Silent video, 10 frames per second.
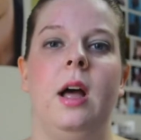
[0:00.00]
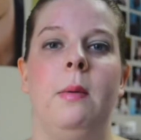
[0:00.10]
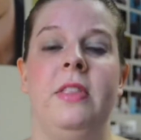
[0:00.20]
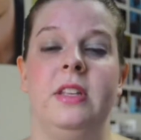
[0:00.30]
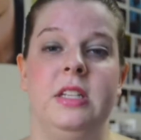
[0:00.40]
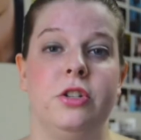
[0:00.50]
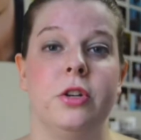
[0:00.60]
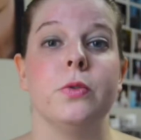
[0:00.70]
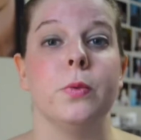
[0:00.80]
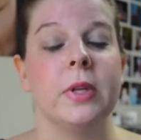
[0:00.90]
And the teacher
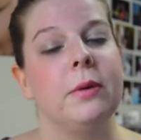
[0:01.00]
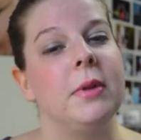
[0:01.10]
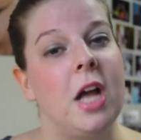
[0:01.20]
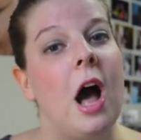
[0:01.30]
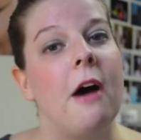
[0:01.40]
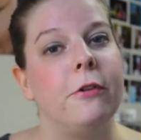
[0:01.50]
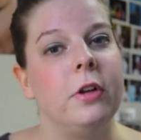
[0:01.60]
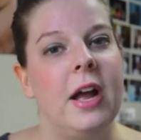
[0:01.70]
is really, really awful.